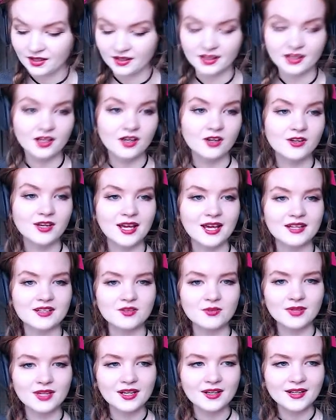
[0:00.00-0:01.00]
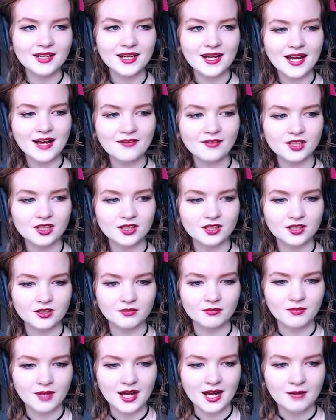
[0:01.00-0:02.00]
god. Okay, do we already have it on
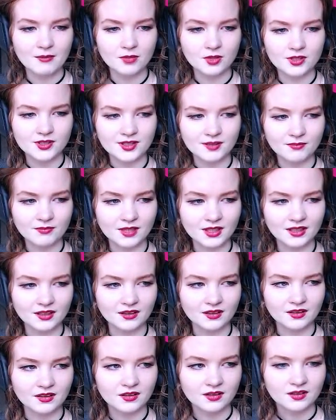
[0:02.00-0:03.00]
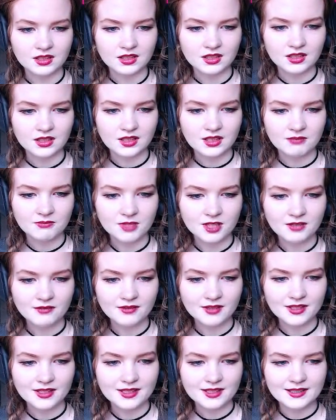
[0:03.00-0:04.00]
our map or something? Uh, I'm not
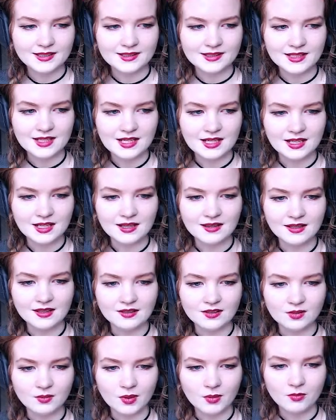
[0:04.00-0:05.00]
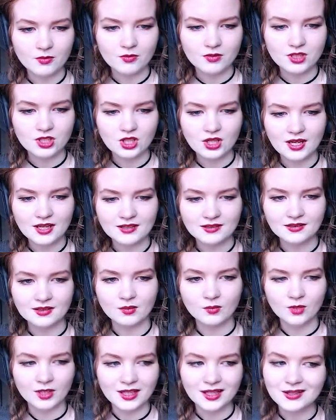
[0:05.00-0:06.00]
really seeing anything, so maybe we should ask
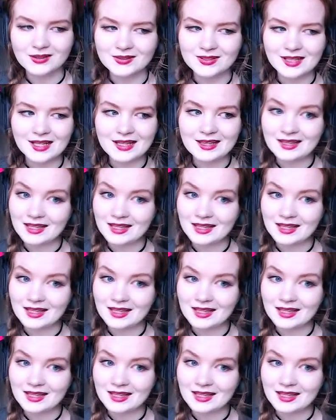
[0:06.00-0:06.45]
someone else